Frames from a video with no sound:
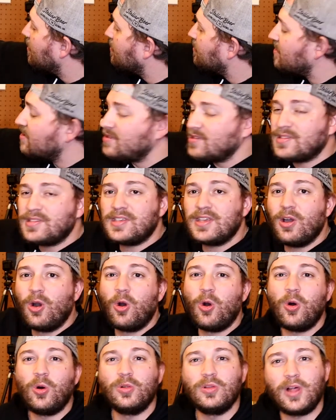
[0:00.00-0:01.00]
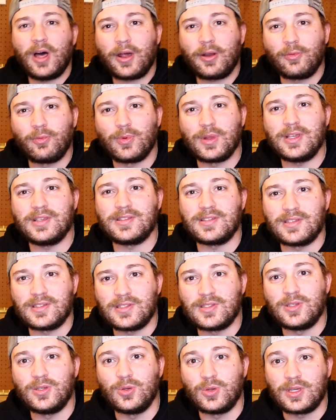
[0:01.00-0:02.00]
didn't see a whole lot of reason
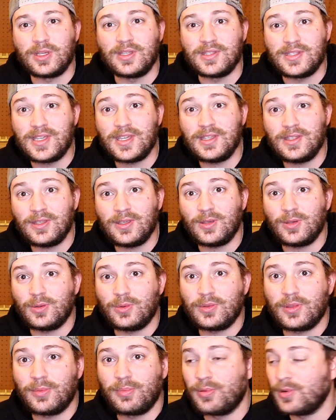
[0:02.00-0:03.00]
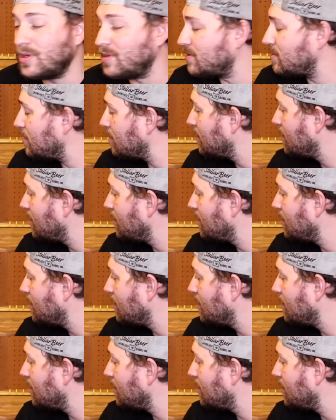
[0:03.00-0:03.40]
to continue the print.